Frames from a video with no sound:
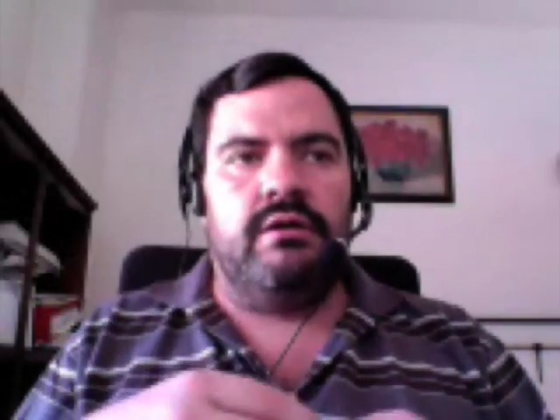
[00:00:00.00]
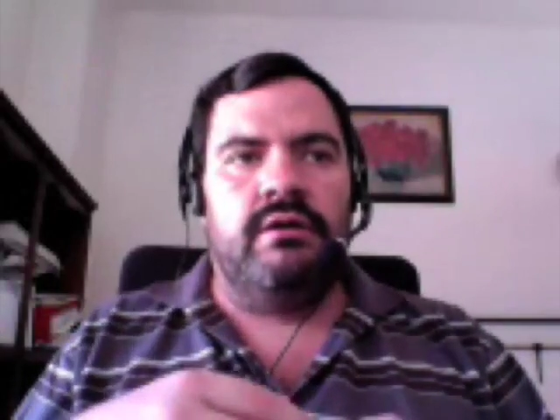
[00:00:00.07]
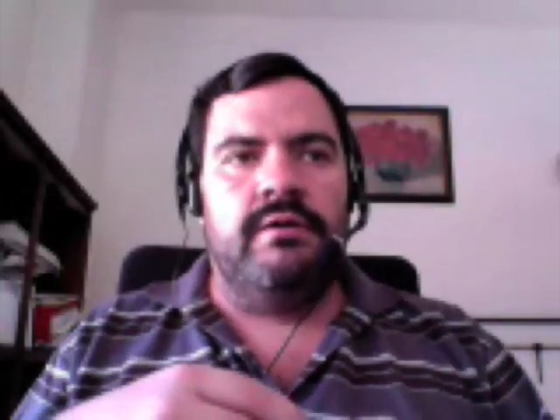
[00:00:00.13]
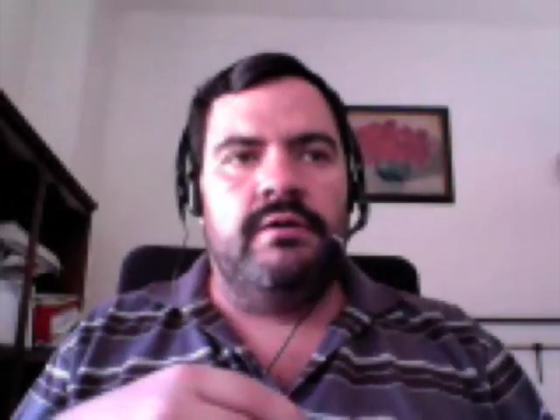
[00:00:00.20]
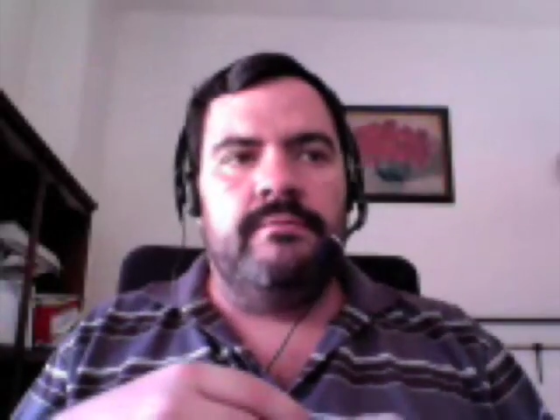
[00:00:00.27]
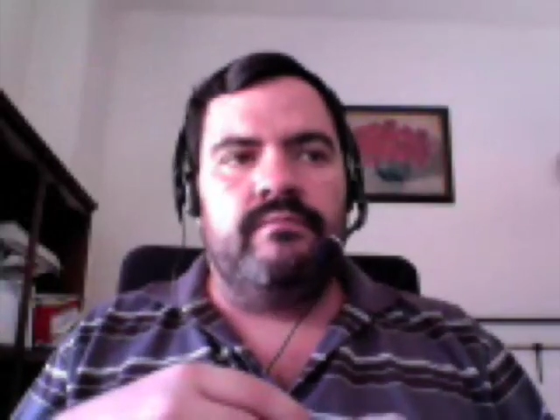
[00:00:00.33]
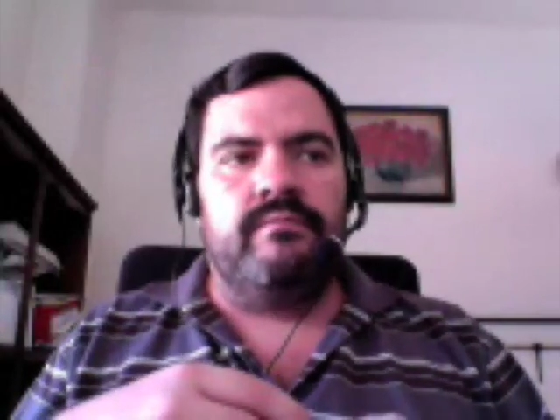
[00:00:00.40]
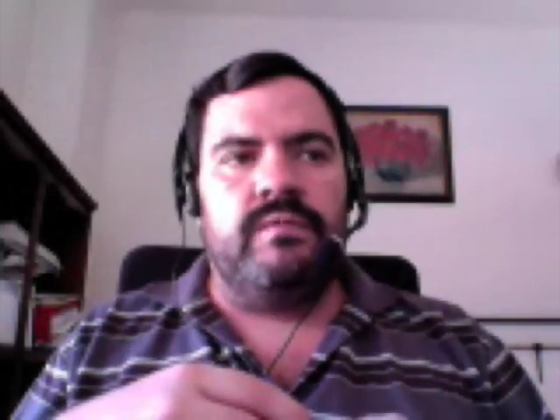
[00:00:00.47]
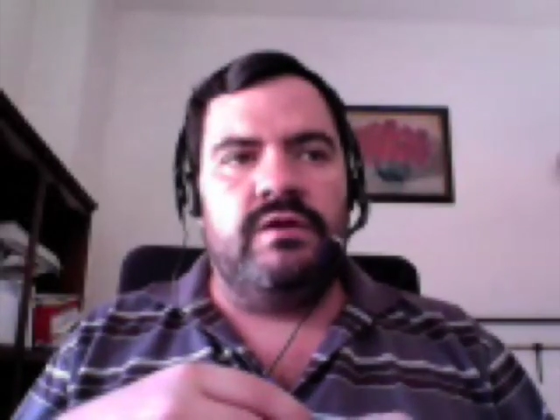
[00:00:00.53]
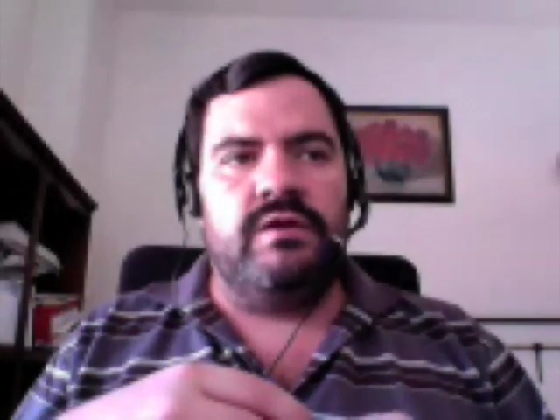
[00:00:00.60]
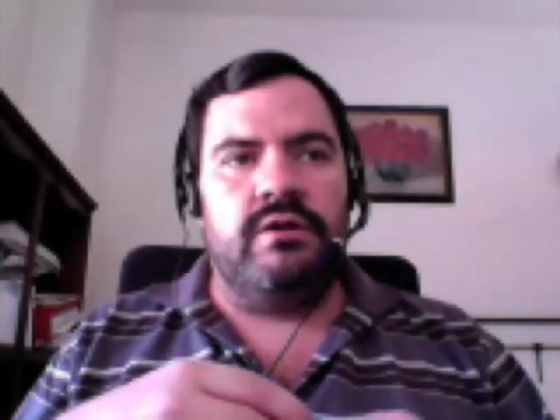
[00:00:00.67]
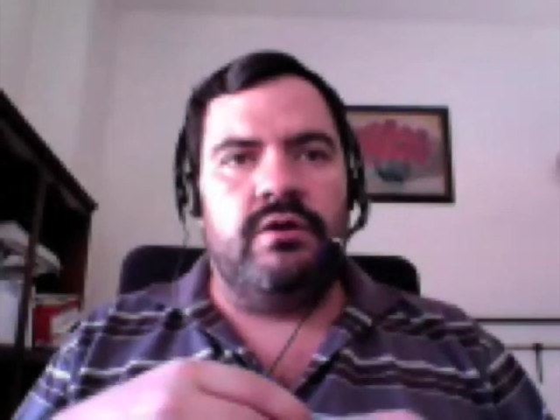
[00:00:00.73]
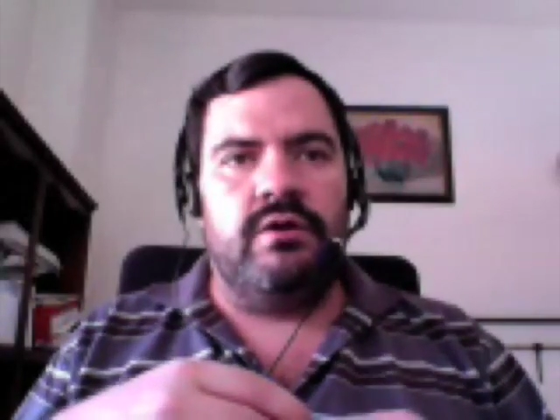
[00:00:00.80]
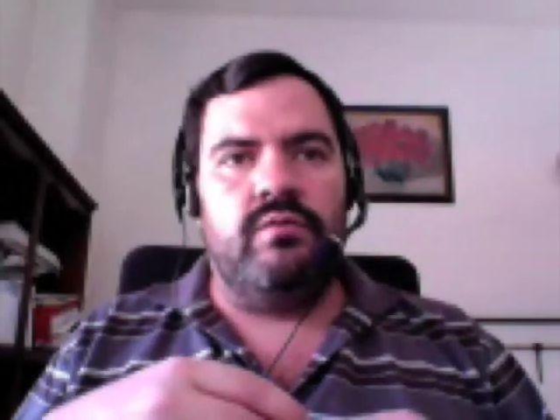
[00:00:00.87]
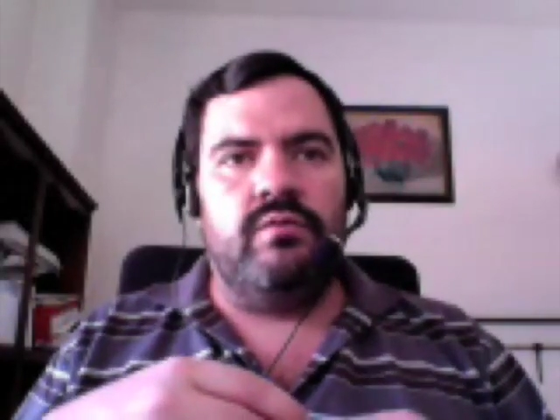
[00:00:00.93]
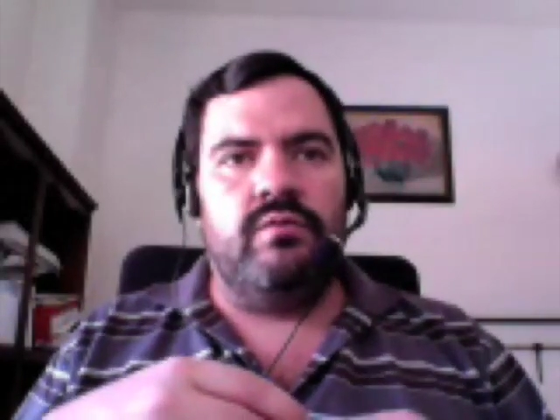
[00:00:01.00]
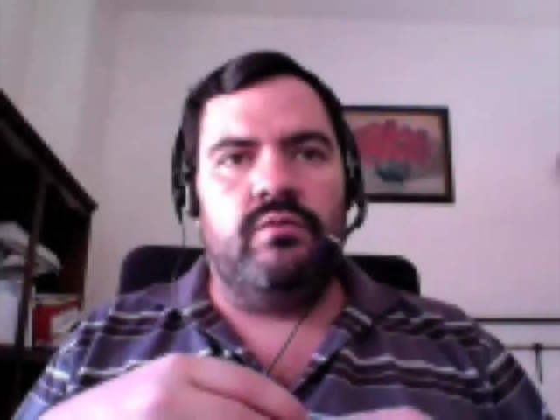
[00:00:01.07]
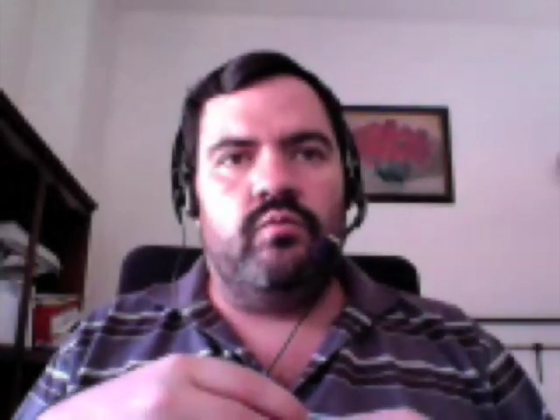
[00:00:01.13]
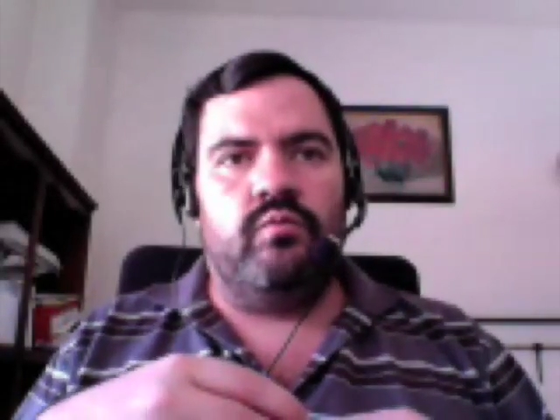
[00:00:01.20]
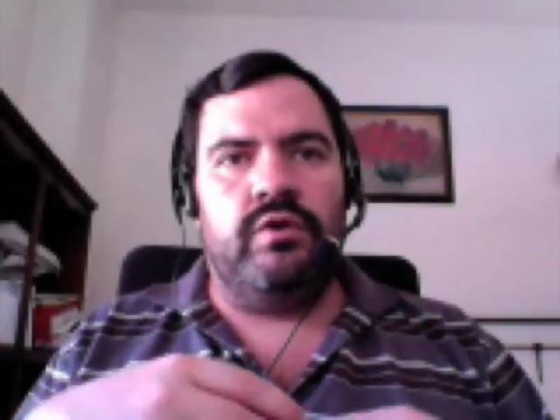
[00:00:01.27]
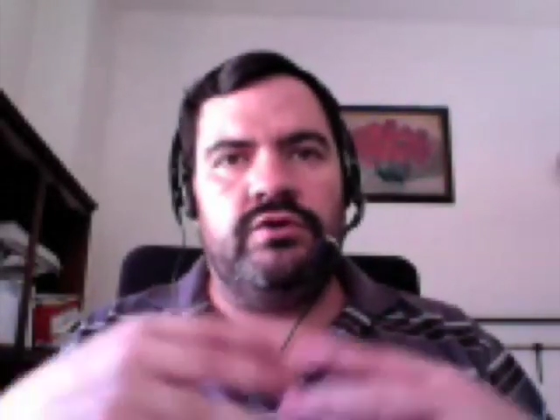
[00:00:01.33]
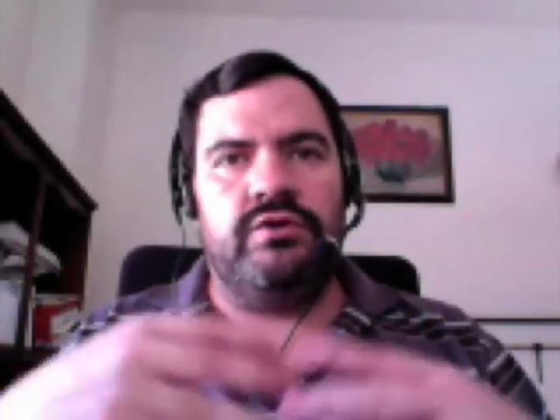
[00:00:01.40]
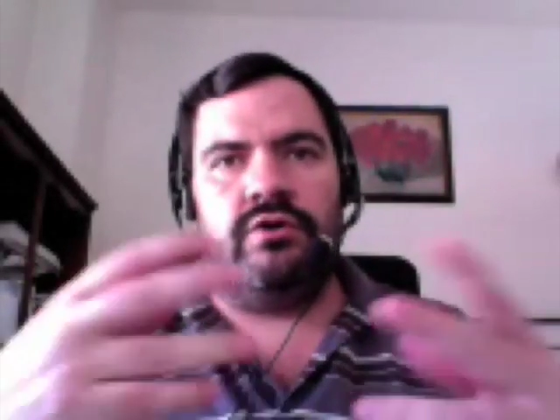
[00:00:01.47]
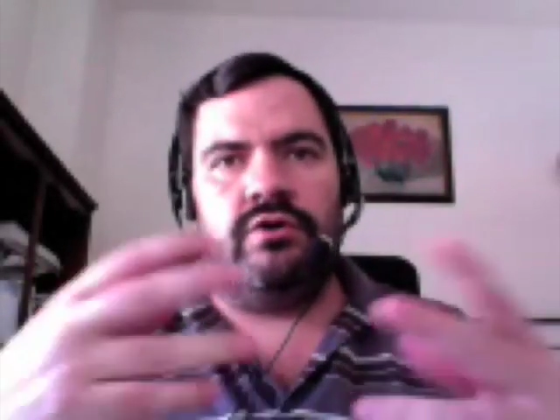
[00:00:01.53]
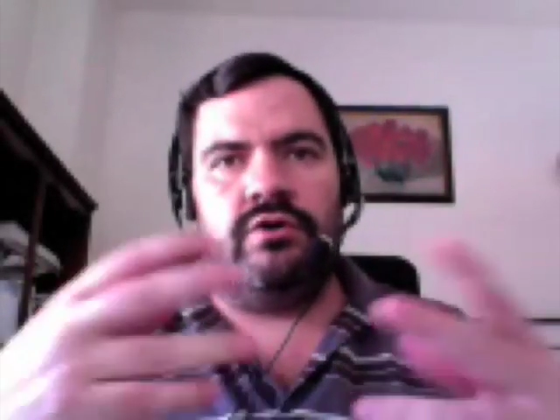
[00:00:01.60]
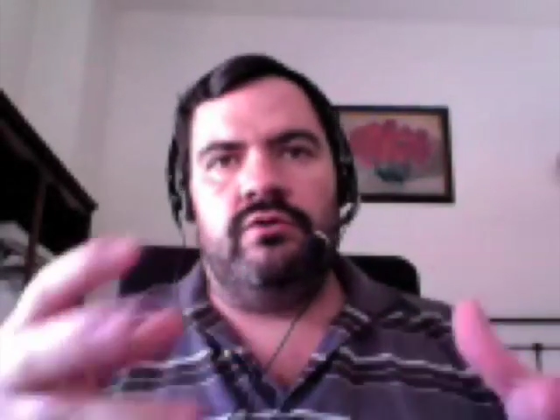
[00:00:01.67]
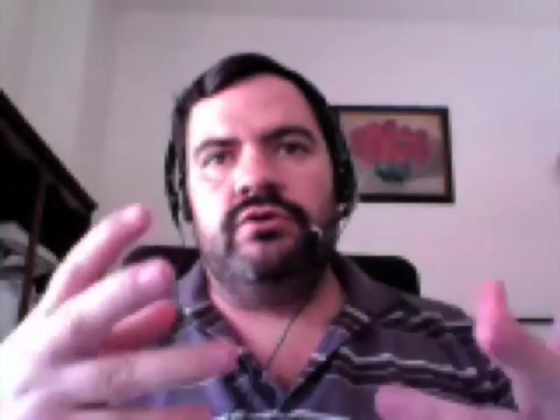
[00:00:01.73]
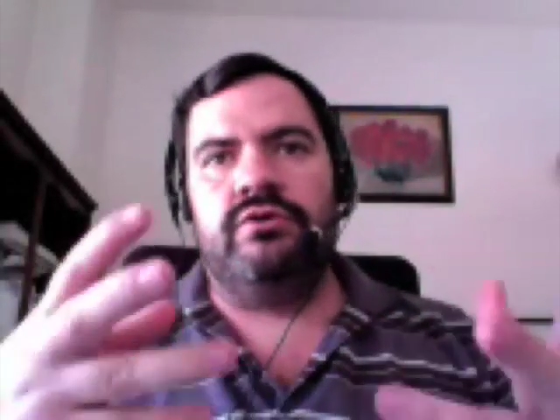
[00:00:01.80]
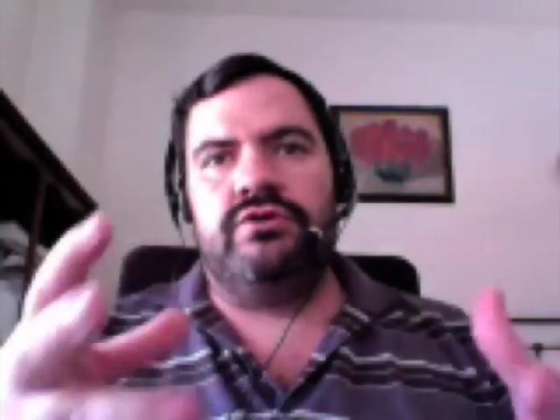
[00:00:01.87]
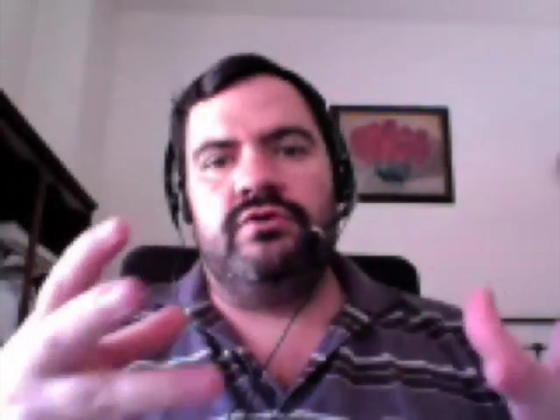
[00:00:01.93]
you know, we don't
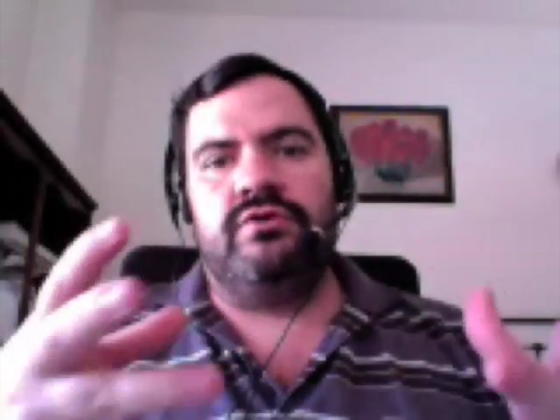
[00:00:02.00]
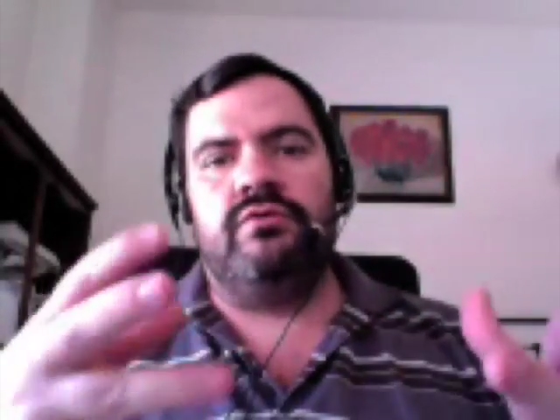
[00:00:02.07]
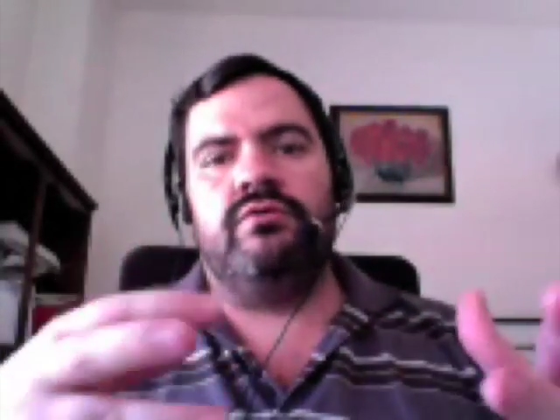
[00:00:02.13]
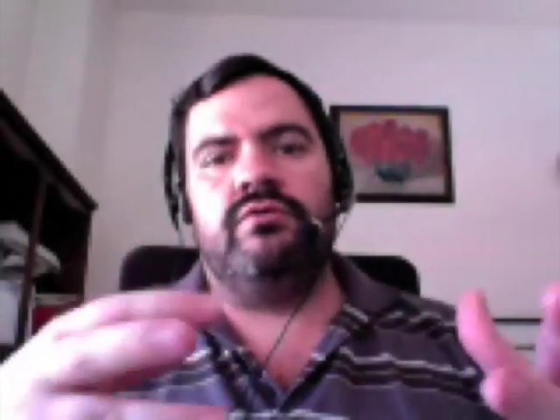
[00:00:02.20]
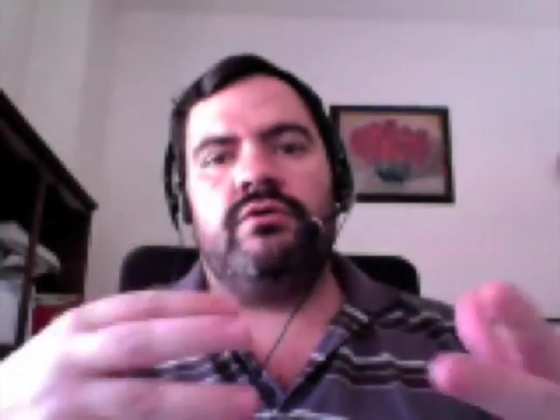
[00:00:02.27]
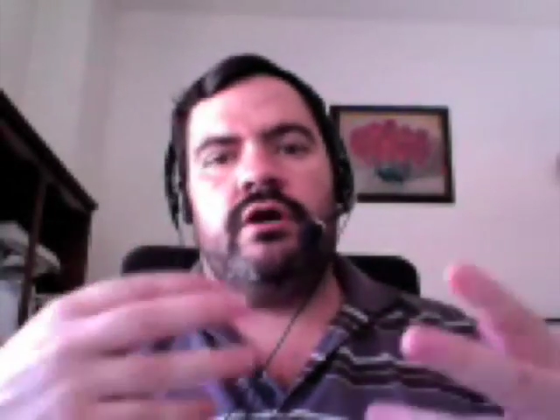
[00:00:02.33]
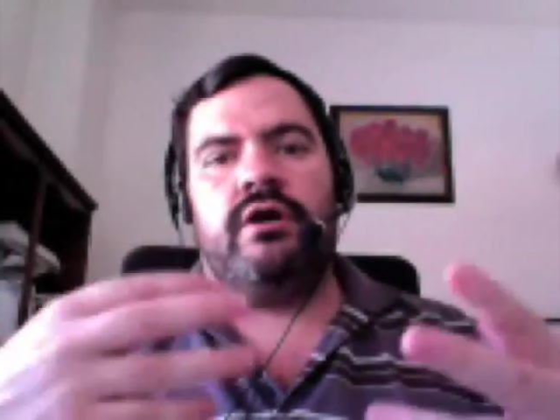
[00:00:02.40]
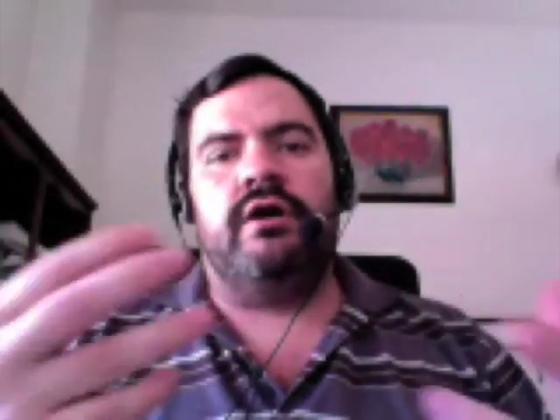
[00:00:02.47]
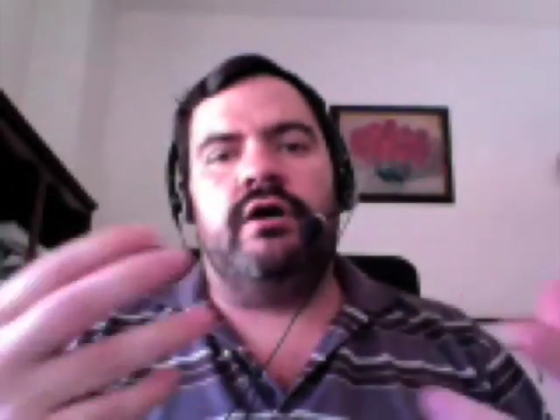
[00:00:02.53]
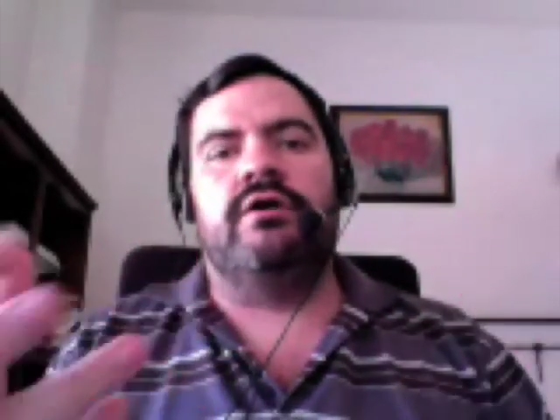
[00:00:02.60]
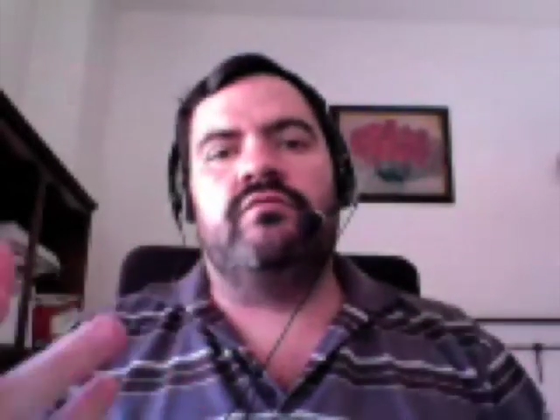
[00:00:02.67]
do hard work